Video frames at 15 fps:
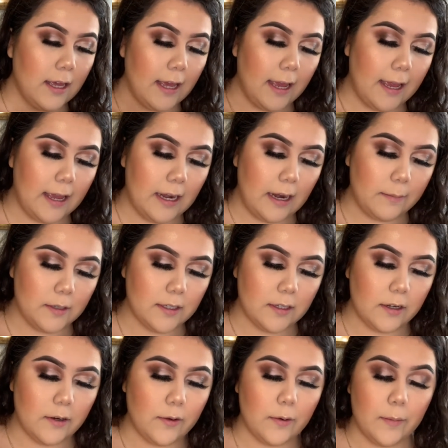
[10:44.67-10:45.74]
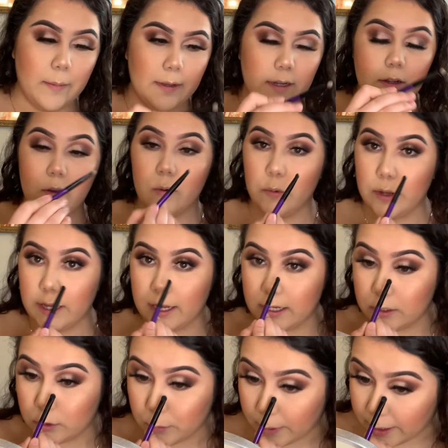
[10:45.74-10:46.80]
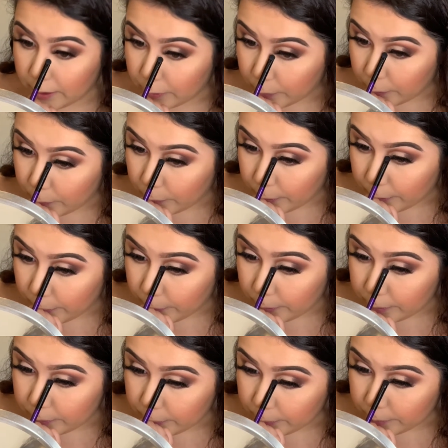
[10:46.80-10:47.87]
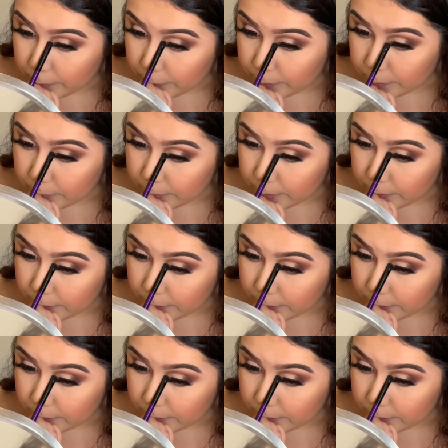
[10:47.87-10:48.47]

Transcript: And I'm just going to go going into my inner corner with those.